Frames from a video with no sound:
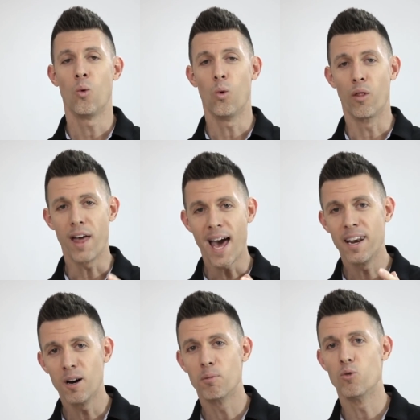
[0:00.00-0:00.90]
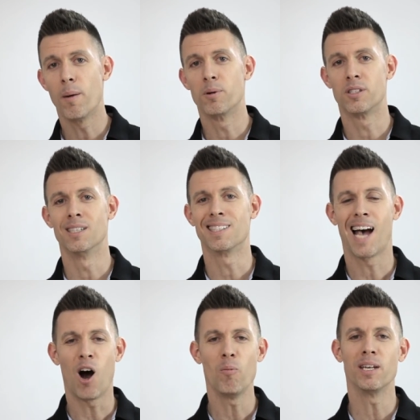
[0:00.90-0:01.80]
Well, that number represents
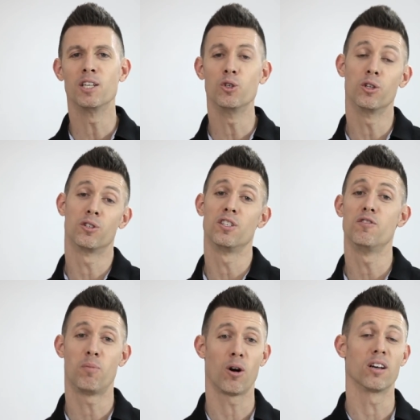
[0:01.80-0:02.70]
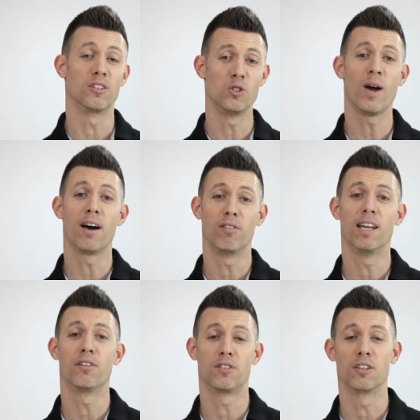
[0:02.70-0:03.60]
how many New Year's Eve parties you have
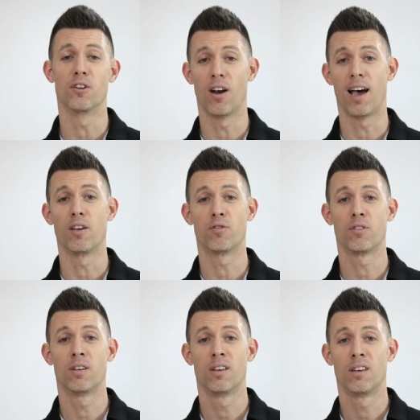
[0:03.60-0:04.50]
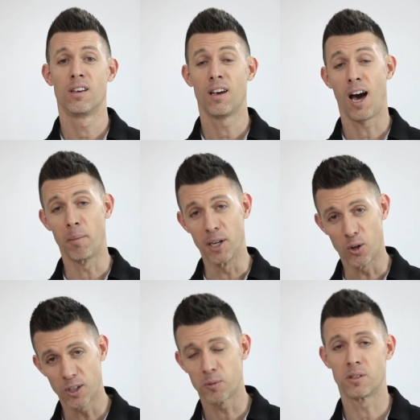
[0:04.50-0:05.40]
left in your life. How many
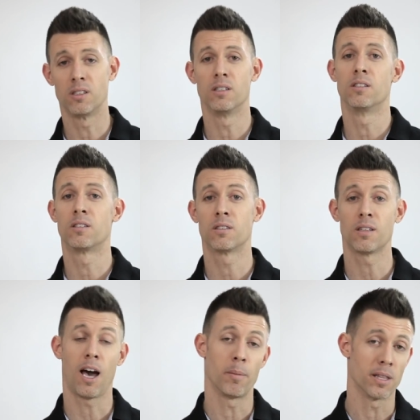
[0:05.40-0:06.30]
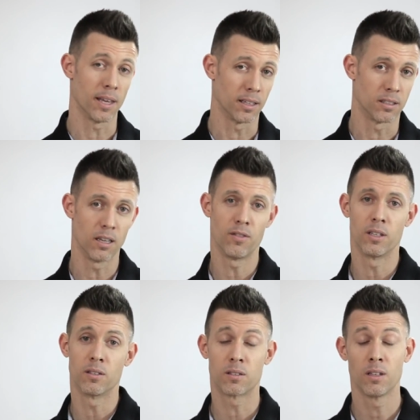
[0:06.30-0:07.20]
Christmases, how many
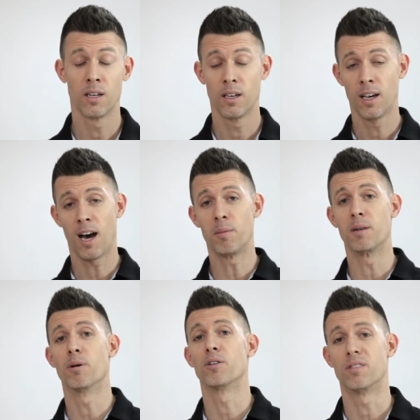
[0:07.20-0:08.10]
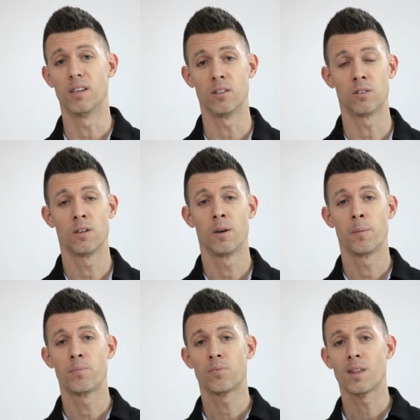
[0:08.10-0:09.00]
Thanksgivings, how many birthdays.
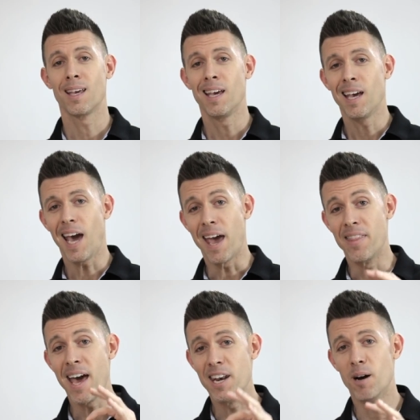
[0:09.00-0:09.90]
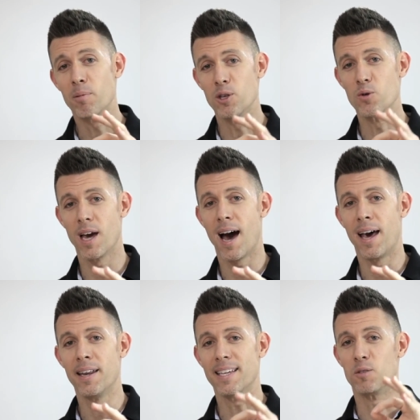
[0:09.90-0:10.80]
And that number you
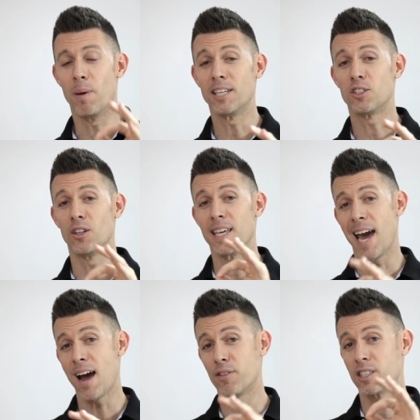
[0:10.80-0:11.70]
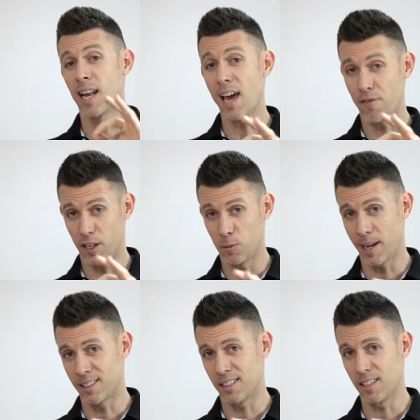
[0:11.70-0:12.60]
got is based on the average life
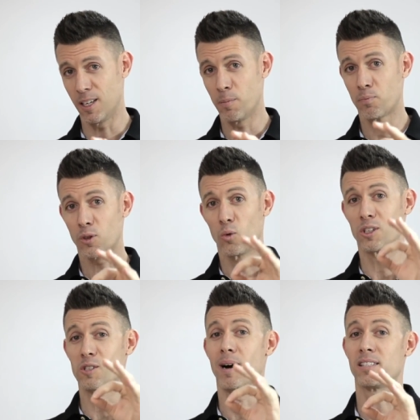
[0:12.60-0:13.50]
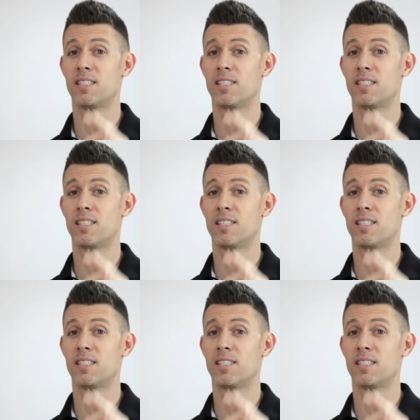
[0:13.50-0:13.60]
expectancy, which is about